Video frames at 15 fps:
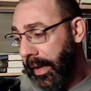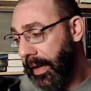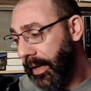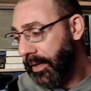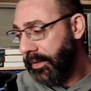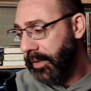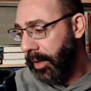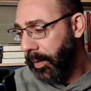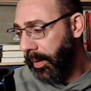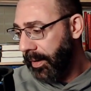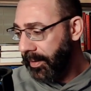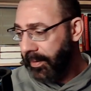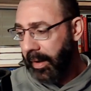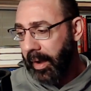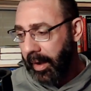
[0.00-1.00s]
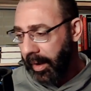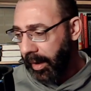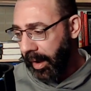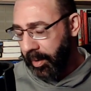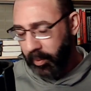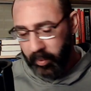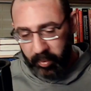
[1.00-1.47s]
So I
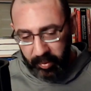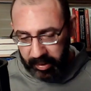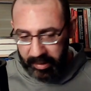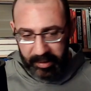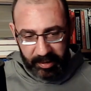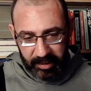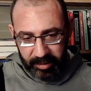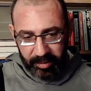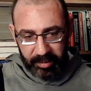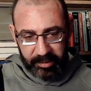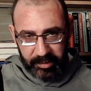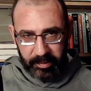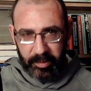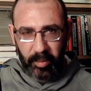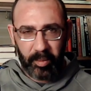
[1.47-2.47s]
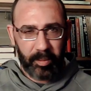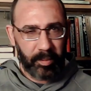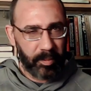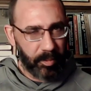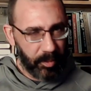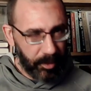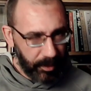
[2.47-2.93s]
really encourage you to
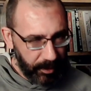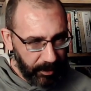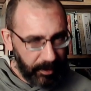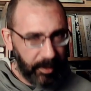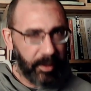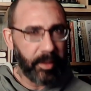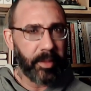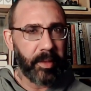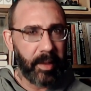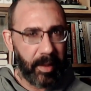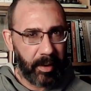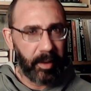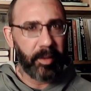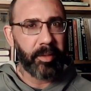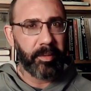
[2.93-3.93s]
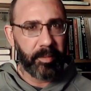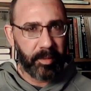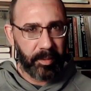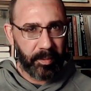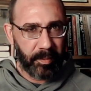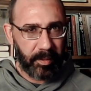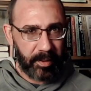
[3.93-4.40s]
really think
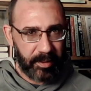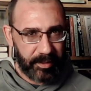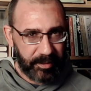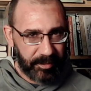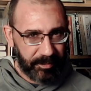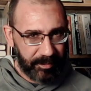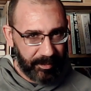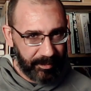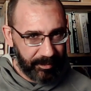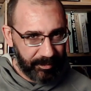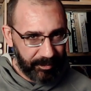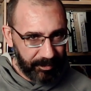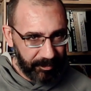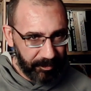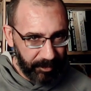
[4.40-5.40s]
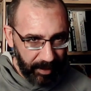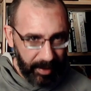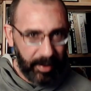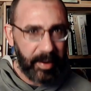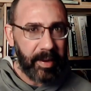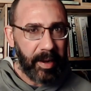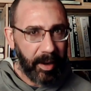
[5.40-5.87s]
through this
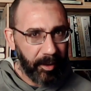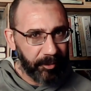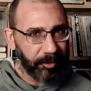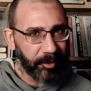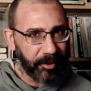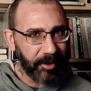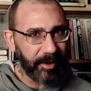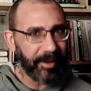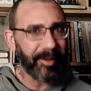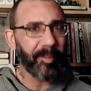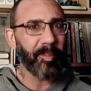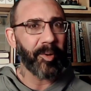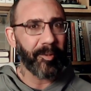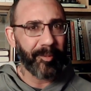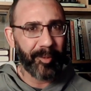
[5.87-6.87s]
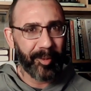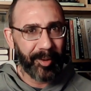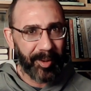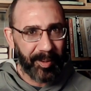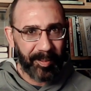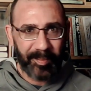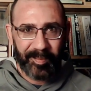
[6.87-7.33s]
very carefully before
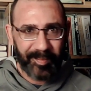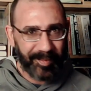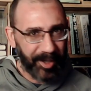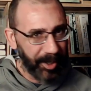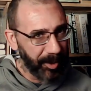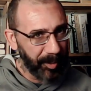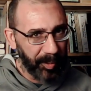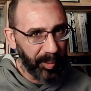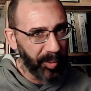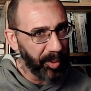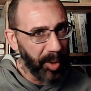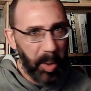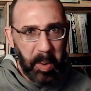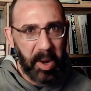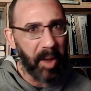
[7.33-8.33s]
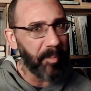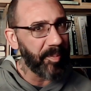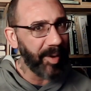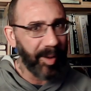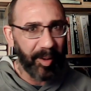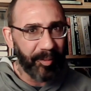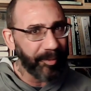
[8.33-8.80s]
you load up
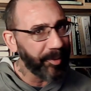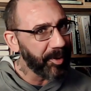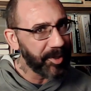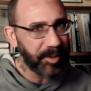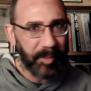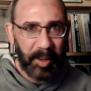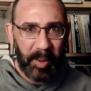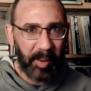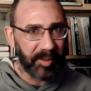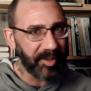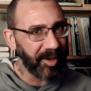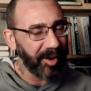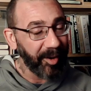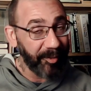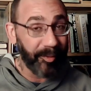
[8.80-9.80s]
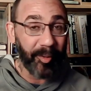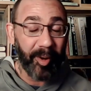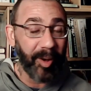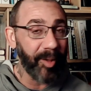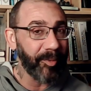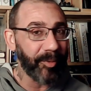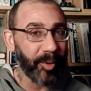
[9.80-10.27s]
all 4 spokes on
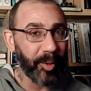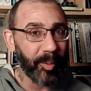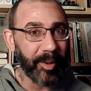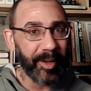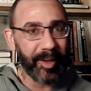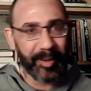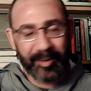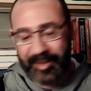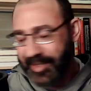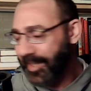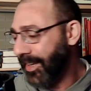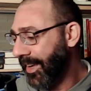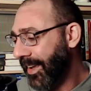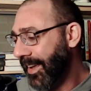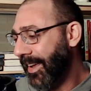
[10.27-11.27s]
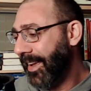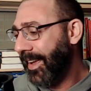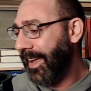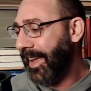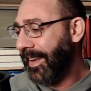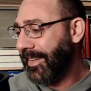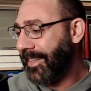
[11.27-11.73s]
all 4 wheels.
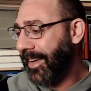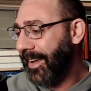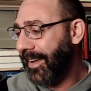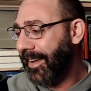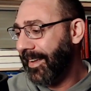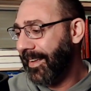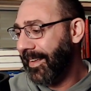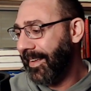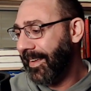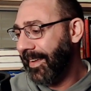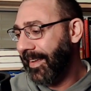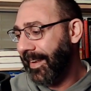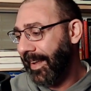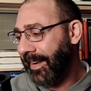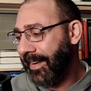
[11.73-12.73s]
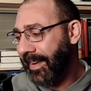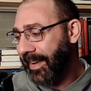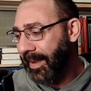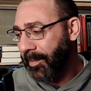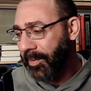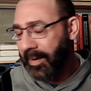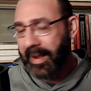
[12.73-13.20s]
It can
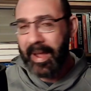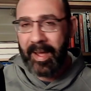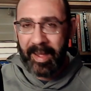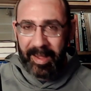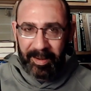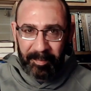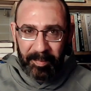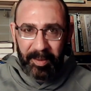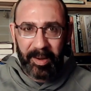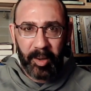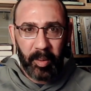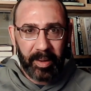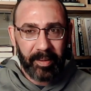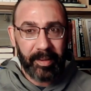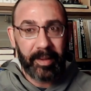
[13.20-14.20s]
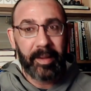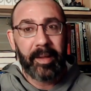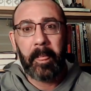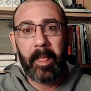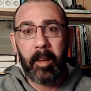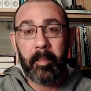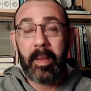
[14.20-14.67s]
get pretty out of hand pretty quickly.
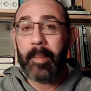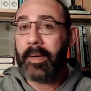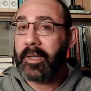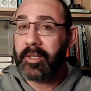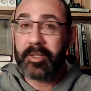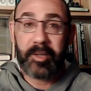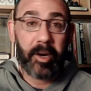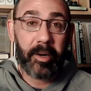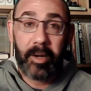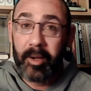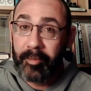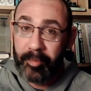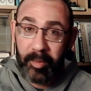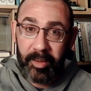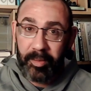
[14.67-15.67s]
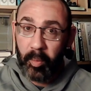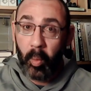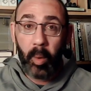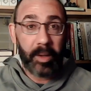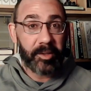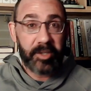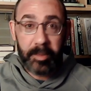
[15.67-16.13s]
Maybe just start off with
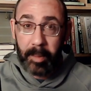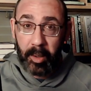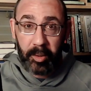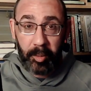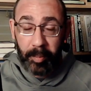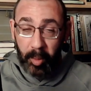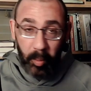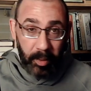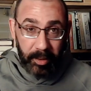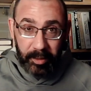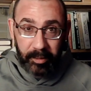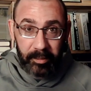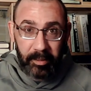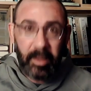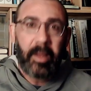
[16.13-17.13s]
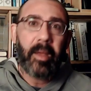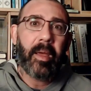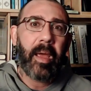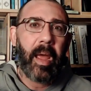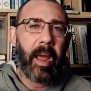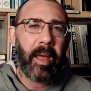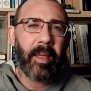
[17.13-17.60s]
1 spoke per wheel,
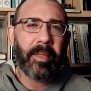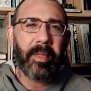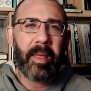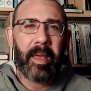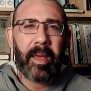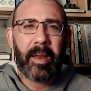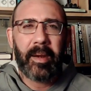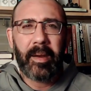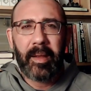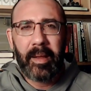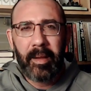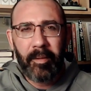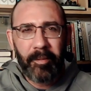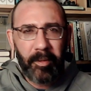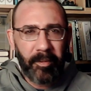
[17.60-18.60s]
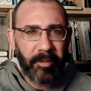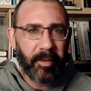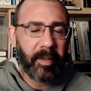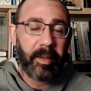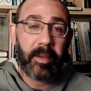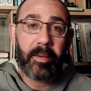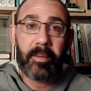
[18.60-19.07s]
and then if you feel
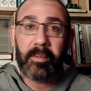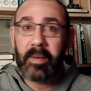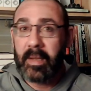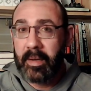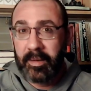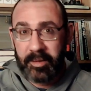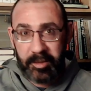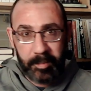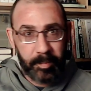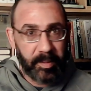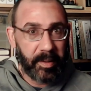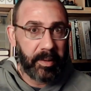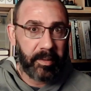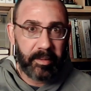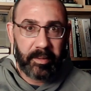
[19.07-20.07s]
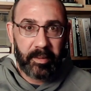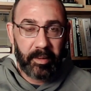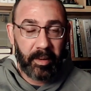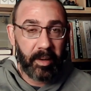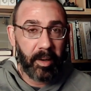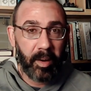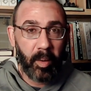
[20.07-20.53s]
like you need to split
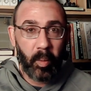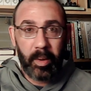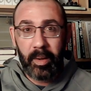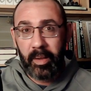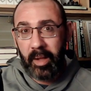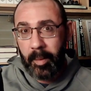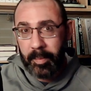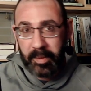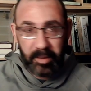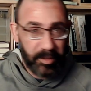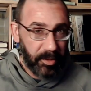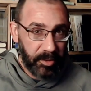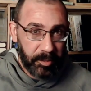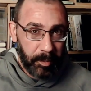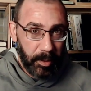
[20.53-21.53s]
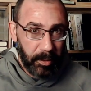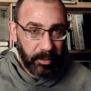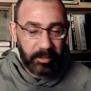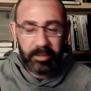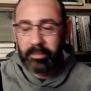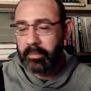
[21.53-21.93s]
a wheel up into 2 spokes,